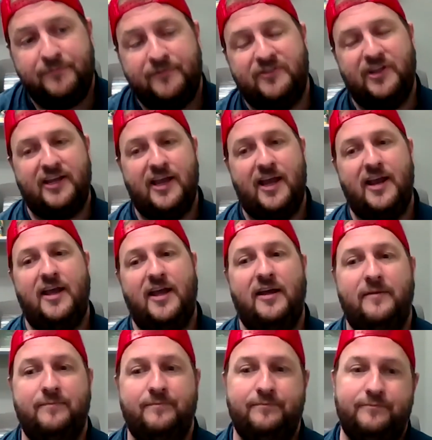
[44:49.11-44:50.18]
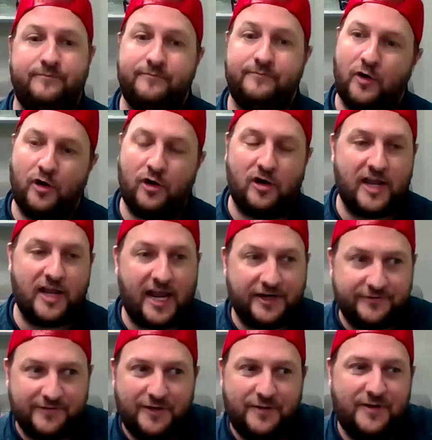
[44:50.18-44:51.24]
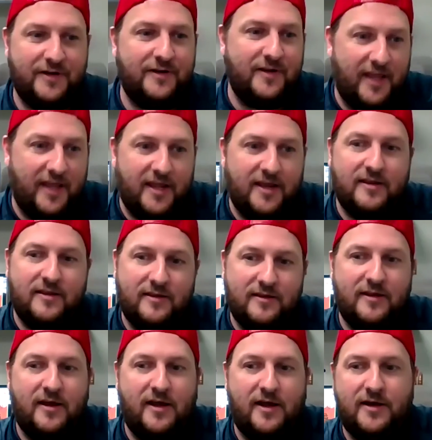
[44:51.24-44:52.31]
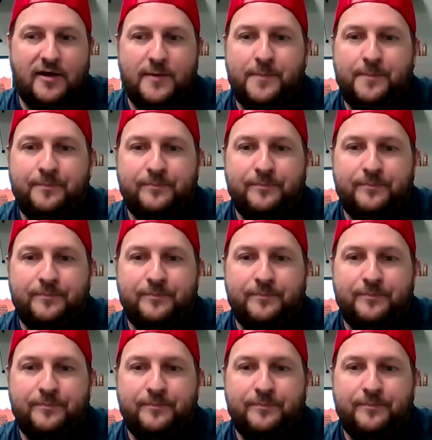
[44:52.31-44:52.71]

So that kind of hurt our cash flow, and and um,